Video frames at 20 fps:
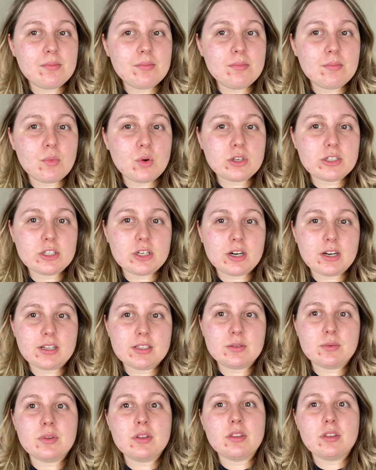
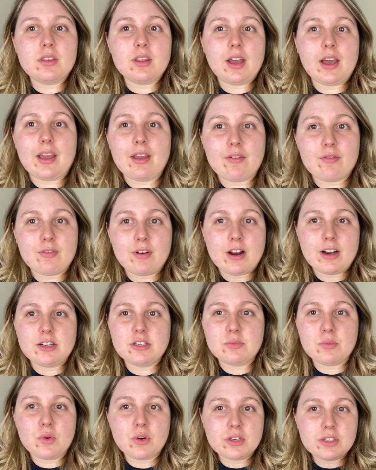moisturize with a fresh
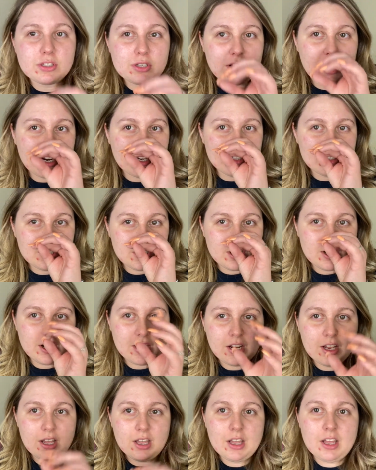moisturizer.
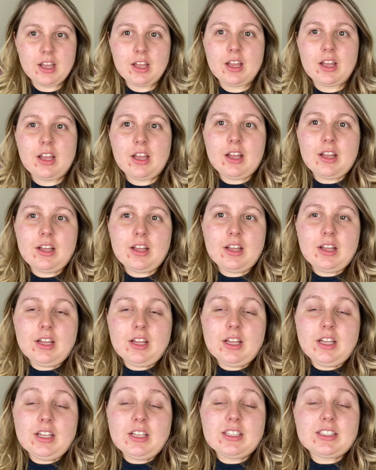
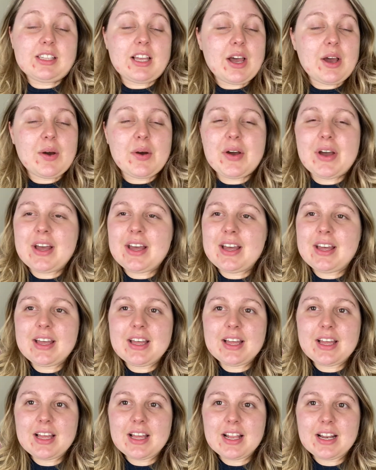So
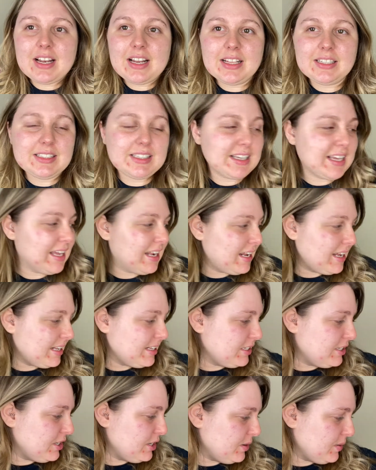let's get
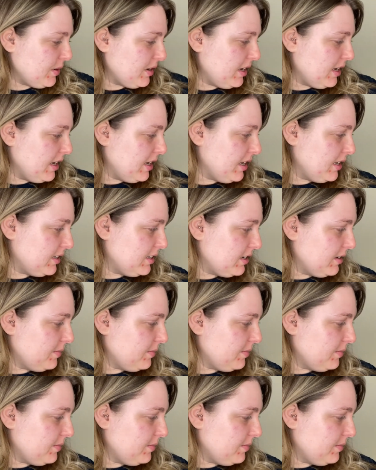into it.